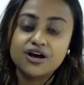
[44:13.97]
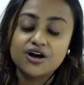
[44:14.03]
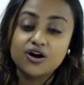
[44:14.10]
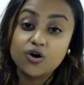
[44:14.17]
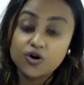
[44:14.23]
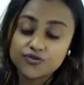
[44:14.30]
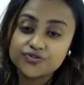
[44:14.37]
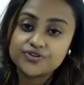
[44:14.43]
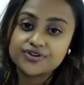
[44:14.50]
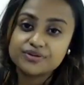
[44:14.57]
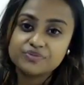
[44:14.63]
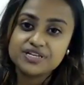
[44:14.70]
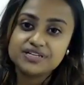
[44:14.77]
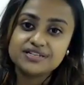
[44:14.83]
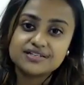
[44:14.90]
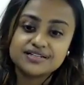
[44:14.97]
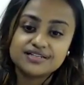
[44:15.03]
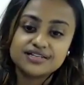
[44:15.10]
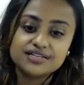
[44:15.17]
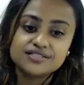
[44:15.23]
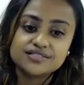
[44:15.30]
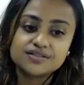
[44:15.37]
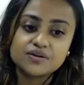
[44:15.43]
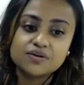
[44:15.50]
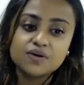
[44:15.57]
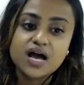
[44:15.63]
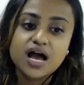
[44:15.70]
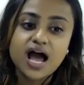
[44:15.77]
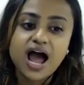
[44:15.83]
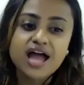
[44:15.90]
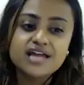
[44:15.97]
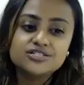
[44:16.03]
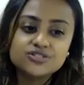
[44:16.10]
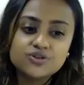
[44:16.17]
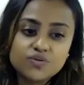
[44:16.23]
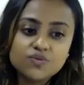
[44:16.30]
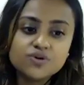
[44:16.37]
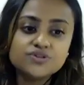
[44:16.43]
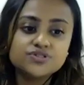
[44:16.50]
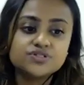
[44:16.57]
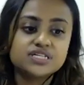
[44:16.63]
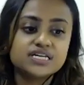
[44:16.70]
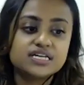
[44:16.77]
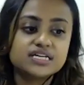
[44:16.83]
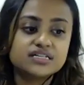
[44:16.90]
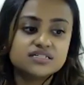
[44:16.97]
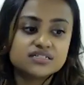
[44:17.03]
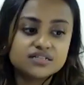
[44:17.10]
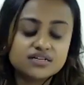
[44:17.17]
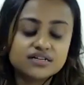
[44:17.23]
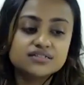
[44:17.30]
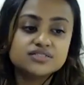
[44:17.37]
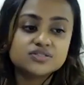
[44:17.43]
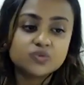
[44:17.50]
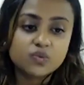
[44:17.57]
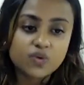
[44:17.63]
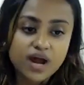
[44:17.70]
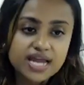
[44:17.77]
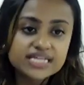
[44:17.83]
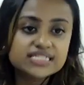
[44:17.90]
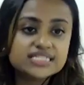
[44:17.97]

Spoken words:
offer immediately. So I don't want to take interns right